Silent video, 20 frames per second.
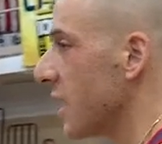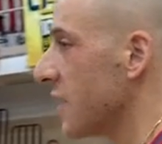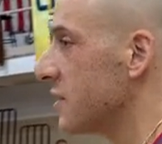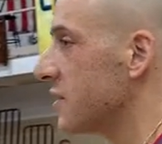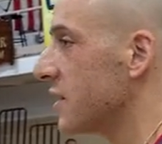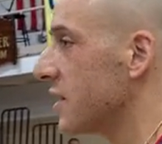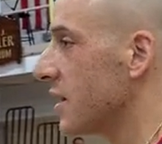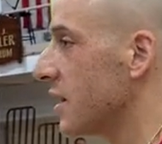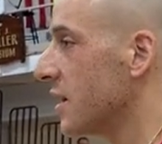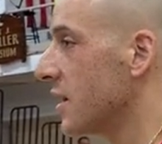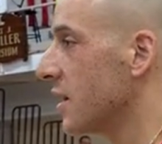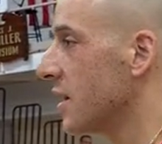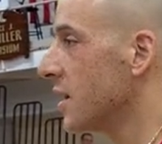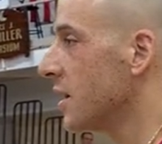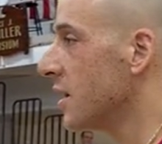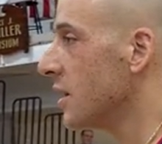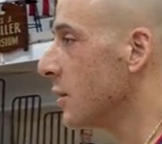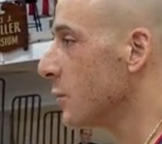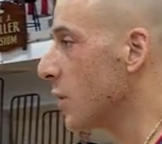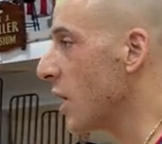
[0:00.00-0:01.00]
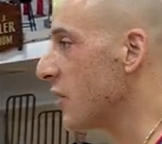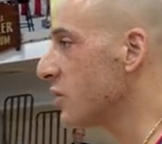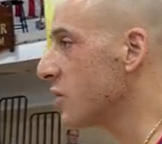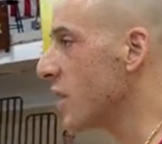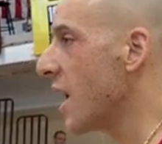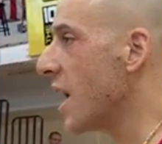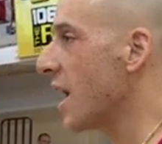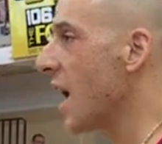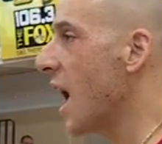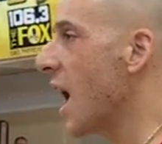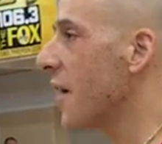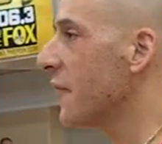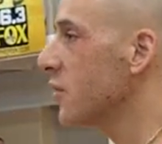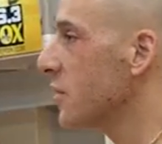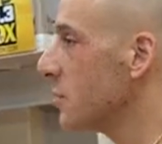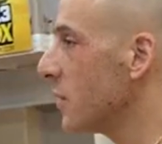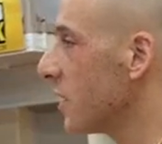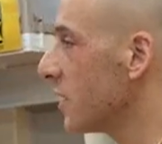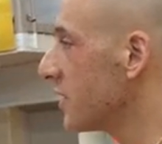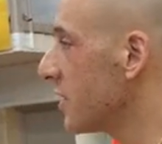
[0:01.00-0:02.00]
kids? Raise your hand high if
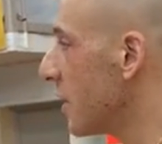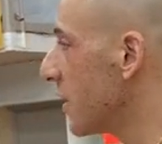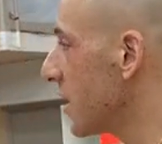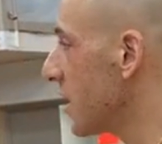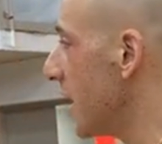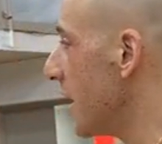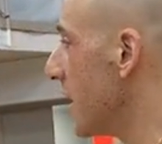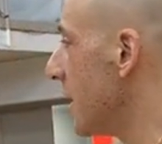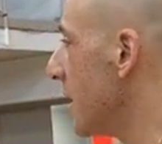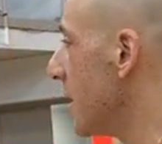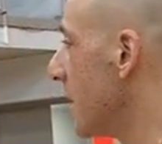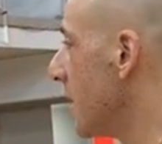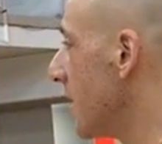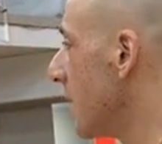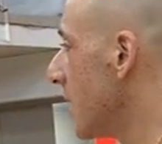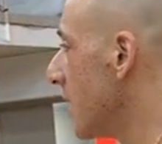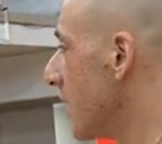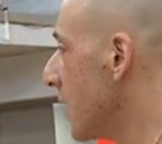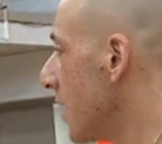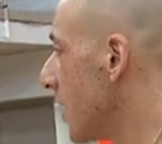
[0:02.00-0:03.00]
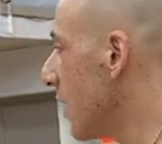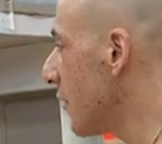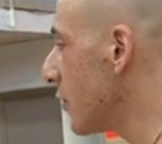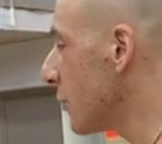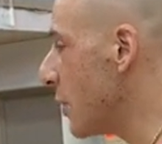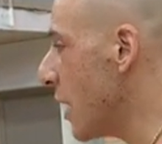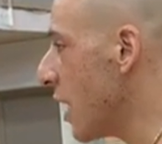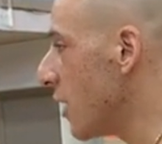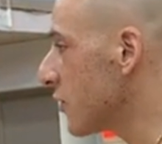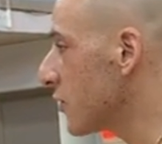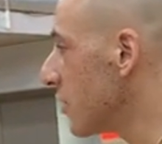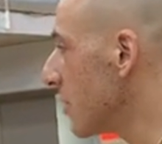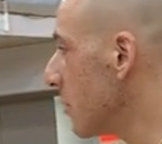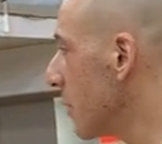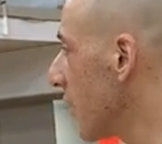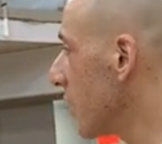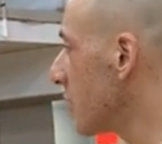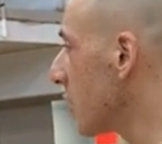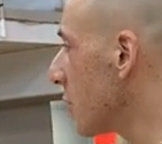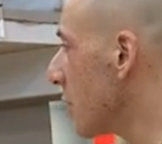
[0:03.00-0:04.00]
you're a military kid. If your parents are in the
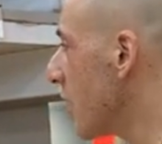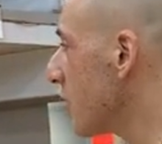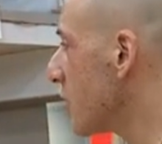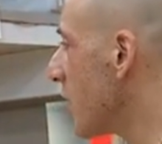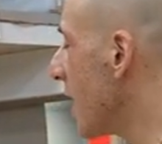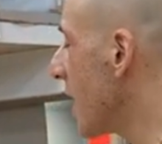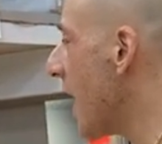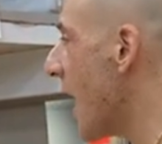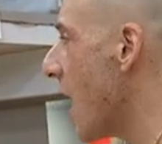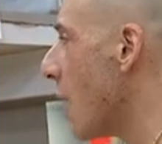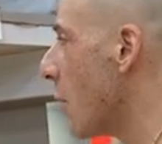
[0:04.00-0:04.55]
military, raise your hand